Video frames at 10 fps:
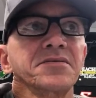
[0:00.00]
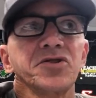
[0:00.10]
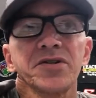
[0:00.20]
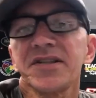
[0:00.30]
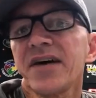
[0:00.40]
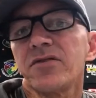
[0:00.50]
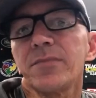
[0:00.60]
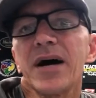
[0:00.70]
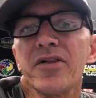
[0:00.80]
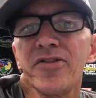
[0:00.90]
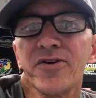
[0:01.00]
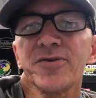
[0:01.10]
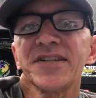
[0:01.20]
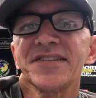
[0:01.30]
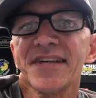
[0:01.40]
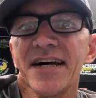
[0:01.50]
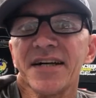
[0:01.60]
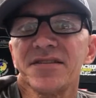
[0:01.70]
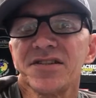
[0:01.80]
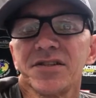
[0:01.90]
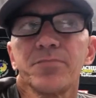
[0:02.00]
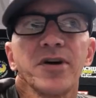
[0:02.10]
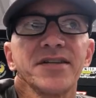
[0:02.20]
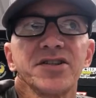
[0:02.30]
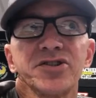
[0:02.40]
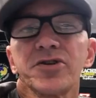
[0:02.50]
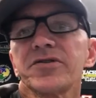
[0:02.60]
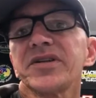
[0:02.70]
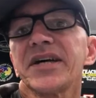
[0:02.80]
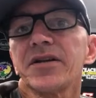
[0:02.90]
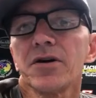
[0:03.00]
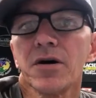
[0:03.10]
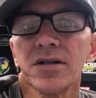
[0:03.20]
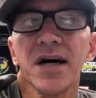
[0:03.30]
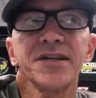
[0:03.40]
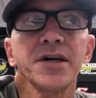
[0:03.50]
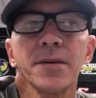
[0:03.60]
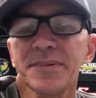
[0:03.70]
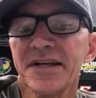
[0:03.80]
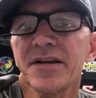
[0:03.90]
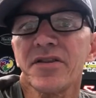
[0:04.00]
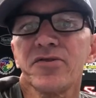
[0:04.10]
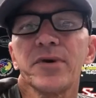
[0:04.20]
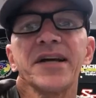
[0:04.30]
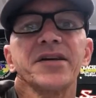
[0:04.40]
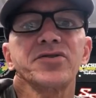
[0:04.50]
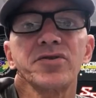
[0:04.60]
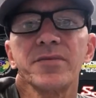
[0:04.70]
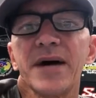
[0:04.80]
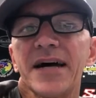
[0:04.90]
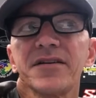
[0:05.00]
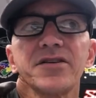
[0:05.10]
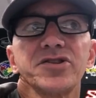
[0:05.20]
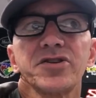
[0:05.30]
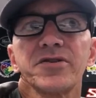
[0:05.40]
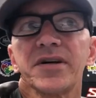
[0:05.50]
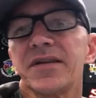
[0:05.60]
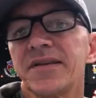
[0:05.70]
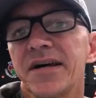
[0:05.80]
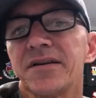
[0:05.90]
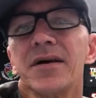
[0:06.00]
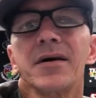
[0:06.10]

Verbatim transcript: Took Devin about 30 seconds to press a shirt, get it all lined up, get it threaded, do the back of the shirt, and then